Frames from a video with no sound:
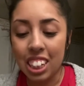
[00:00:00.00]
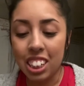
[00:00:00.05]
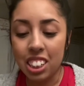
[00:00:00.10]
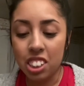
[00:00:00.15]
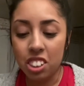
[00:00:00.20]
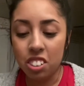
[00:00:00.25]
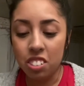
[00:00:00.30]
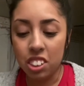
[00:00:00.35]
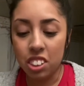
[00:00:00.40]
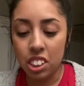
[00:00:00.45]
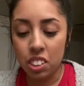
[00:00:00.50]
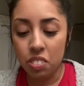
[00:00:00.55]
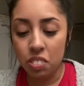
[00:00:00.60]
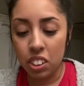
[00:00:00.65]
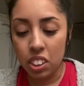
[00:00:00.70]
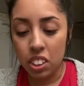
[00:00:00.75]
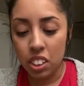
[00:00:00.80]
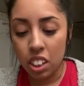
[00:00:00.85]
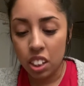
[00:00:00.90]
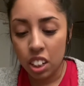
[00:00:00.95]
going to be
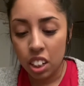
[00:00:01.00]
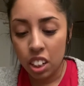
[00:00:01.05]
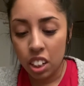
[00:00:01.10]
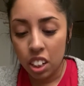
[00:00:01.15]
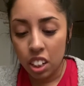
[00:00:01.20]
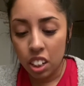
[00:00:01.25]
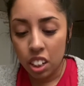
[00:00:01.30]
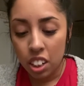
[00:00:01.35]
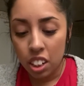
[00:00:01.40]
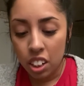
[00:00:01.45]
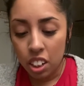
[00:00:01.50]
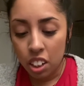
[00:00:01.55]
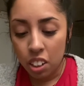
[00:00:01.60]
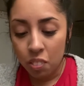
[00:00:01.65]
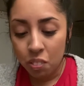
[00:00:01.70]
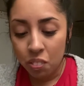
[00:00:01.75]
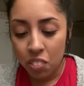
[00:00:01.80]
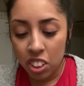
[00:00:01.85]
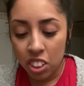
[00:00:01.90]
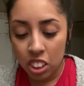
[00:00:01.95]

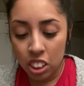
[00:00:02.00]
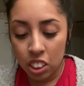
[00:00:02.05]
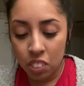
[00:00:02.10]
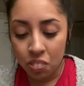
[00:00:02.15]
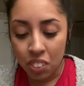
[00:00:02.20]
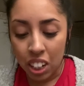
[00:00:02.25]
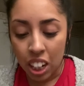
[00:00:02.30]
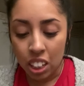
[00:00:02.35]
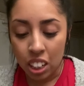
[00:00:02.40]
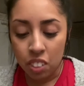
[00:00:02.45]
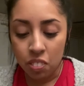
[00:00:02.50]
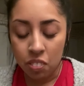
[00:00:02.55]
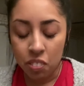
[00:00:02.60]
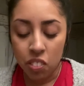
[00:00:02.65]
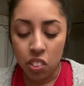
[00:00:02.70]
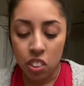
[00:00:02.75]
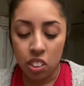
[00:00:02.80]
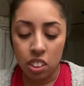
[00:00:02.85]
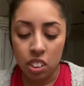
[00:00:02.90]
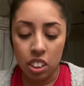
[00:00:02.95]
pushed back
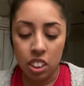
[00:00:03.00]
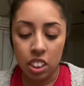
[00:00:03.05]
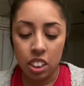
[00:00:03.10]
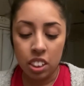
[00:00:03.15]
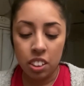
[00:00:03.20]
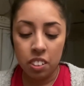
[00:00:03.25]
more,